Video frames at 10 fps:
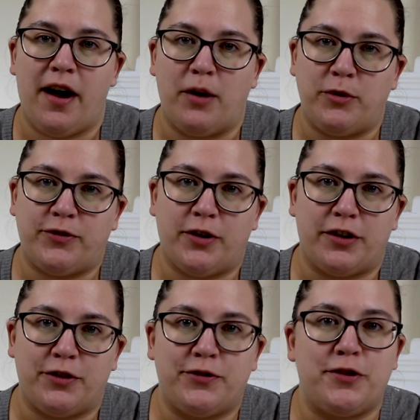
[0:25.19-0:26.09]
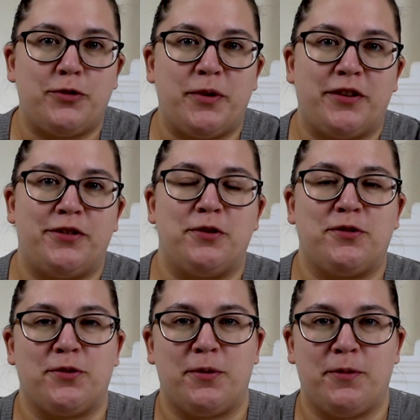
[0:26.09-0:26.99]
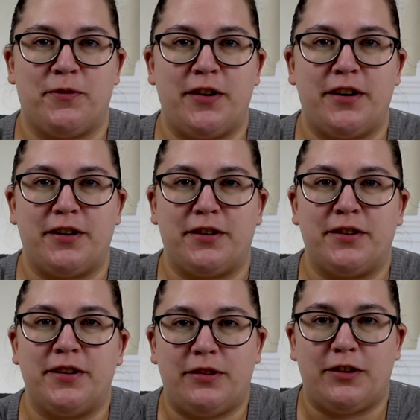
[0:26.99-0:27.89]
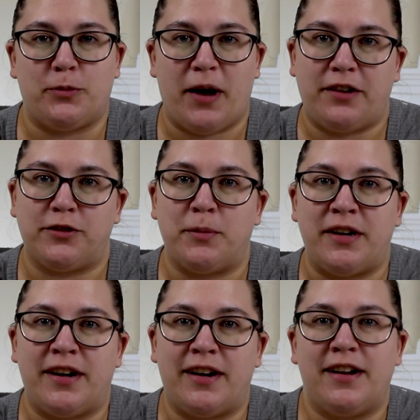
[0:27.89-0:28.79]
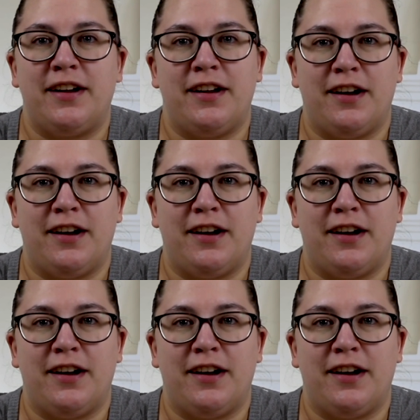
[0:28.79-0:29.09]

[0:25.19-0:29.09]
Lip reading: and we've got our first big snowstorm of the year this past Monday.